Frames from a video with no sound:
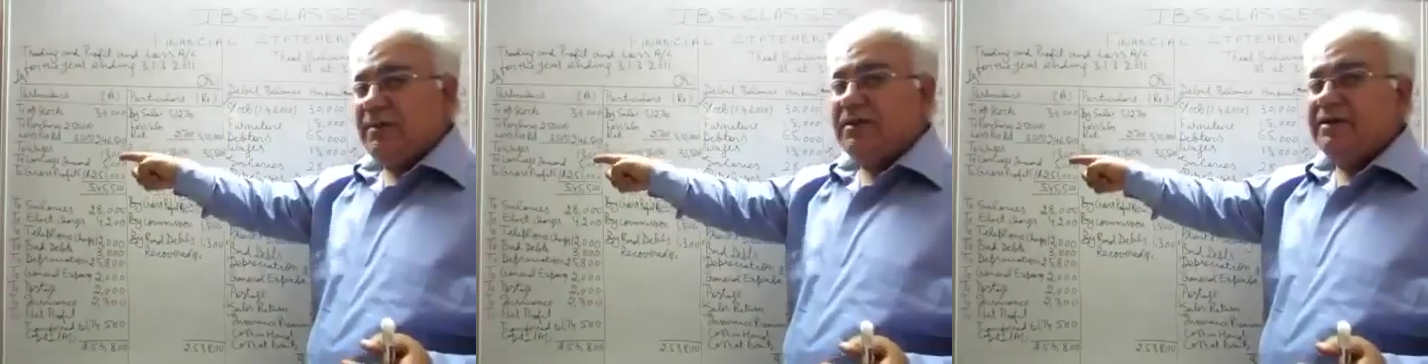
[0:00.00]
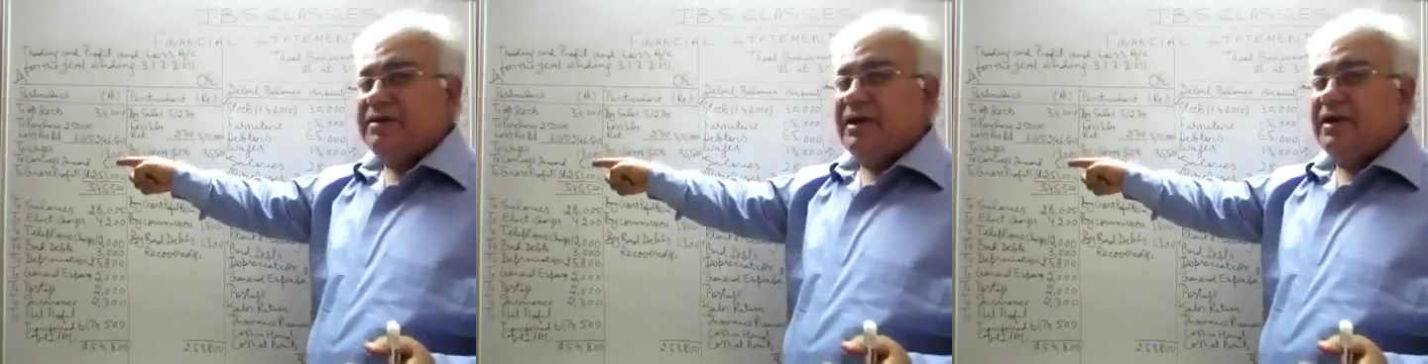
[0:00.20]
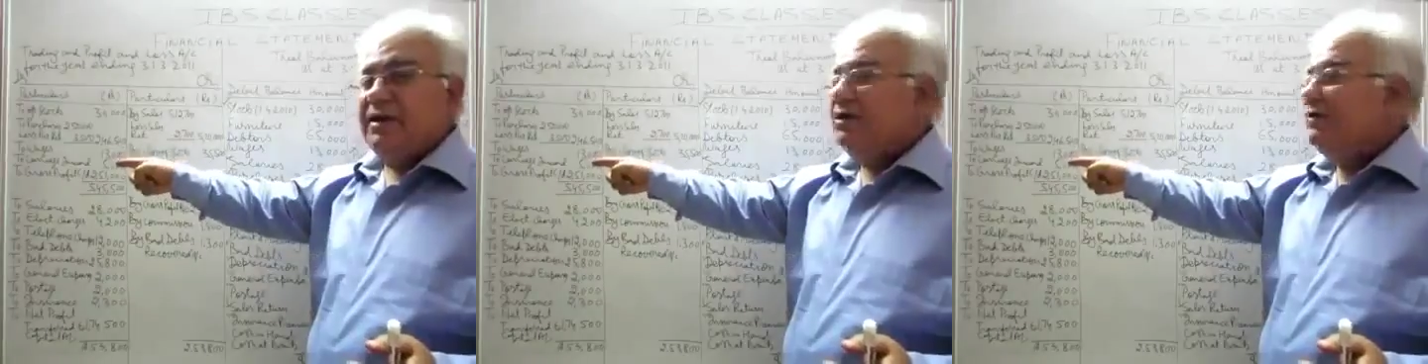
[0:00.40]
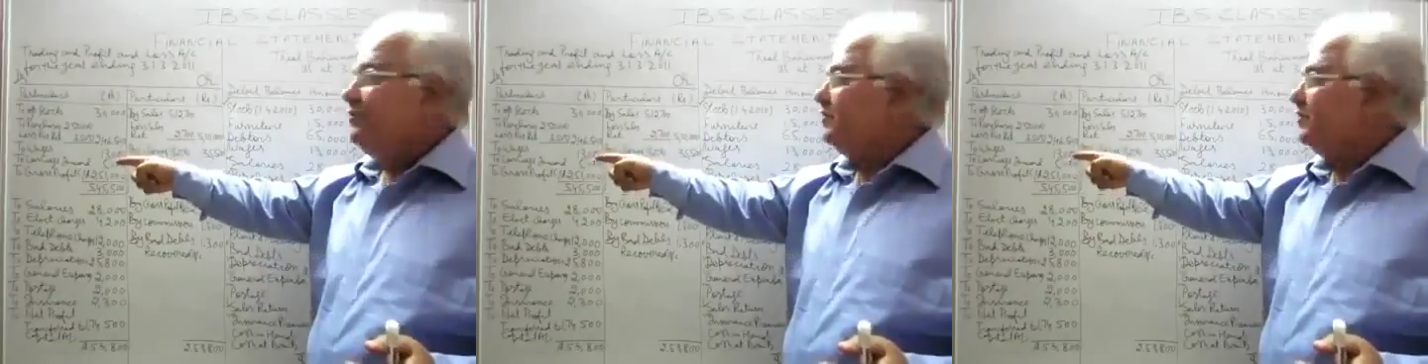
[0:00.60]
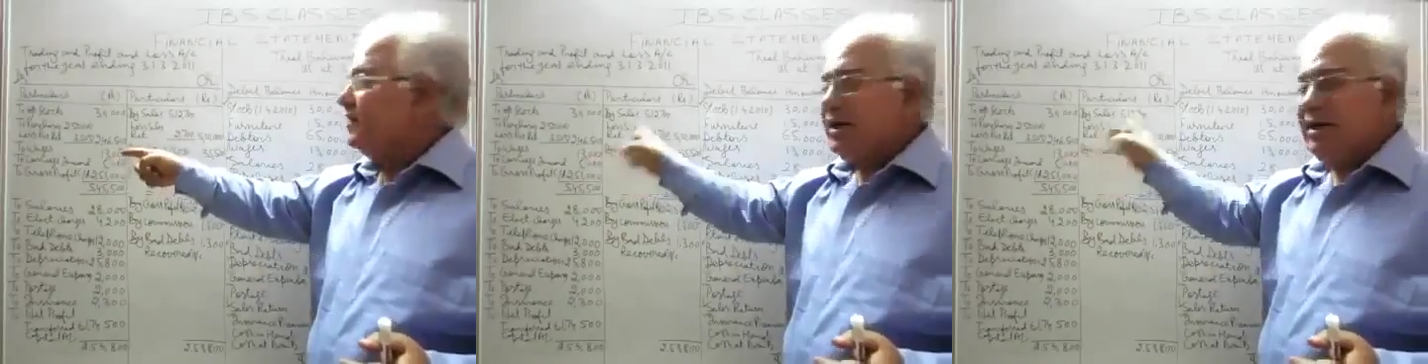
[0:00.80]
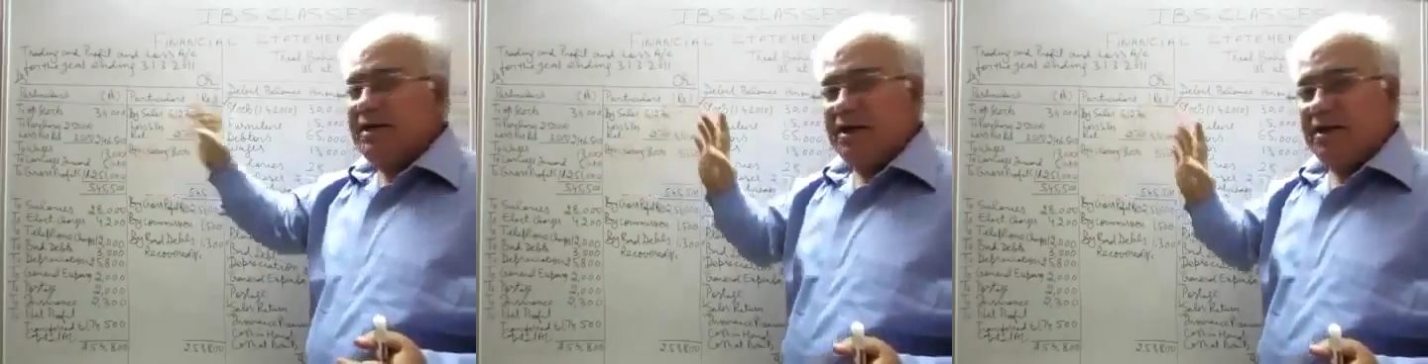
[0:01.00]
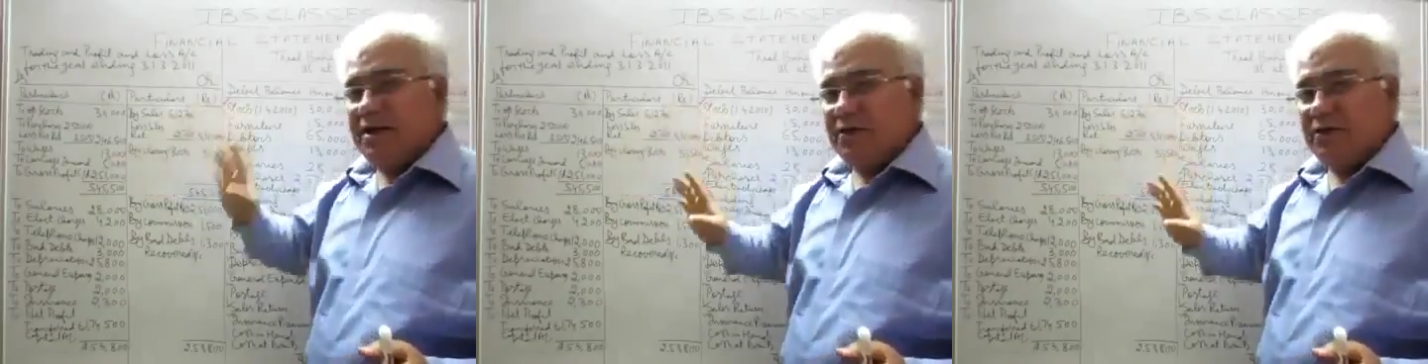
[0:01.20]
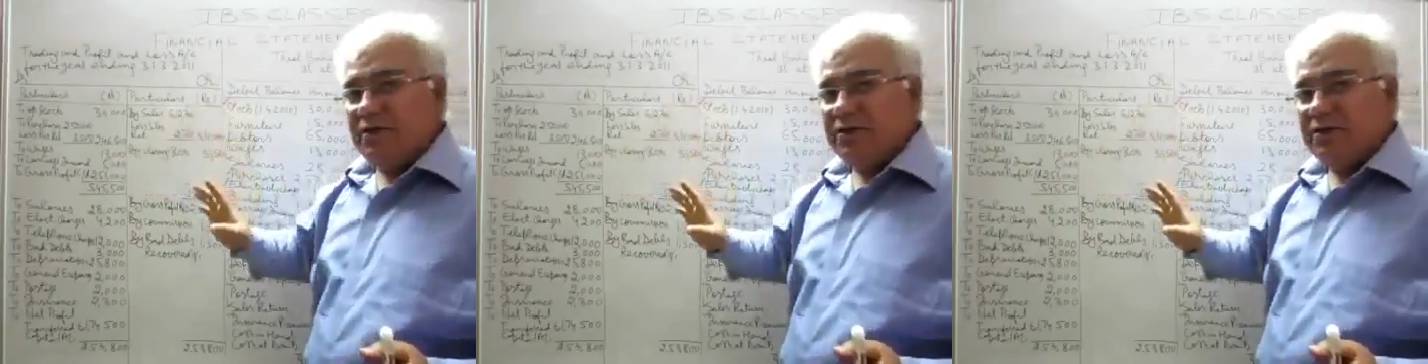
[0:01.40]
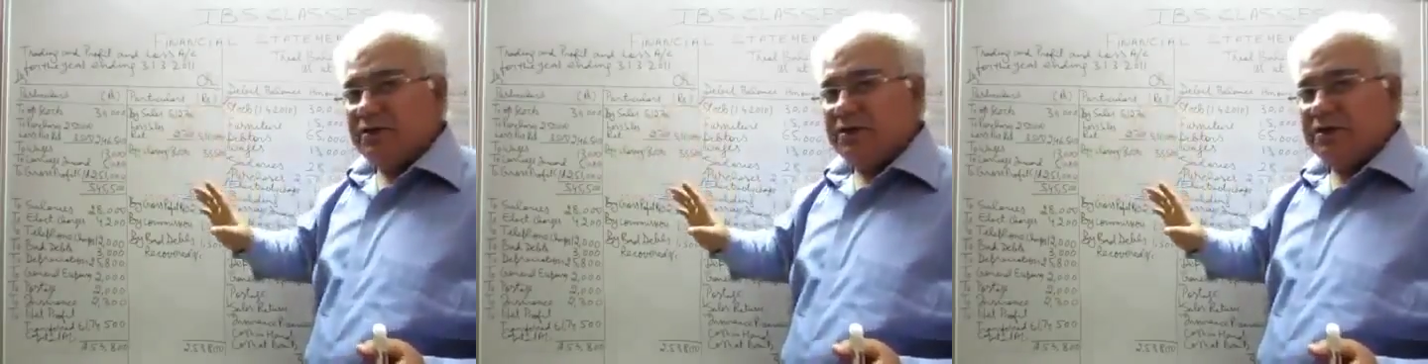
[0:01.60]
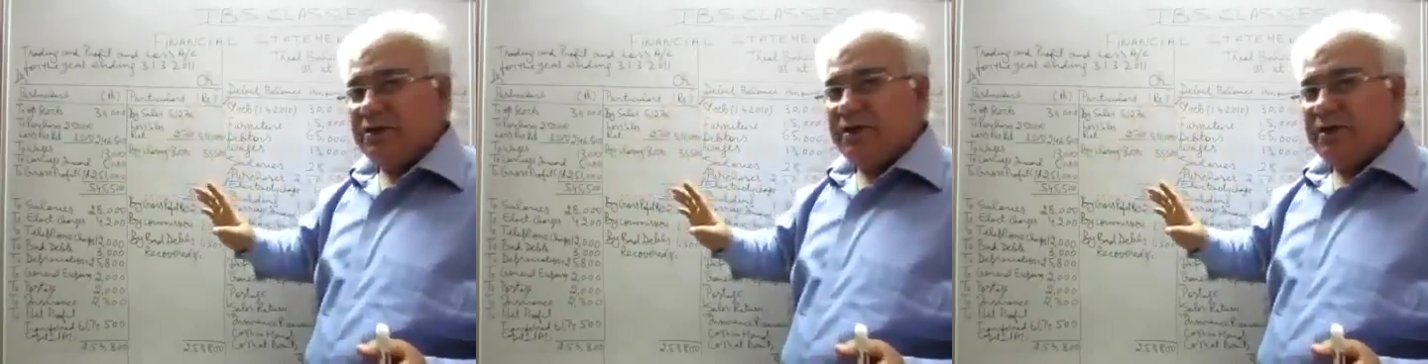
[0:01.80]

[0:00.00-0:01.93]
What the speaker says: debit side of trading account.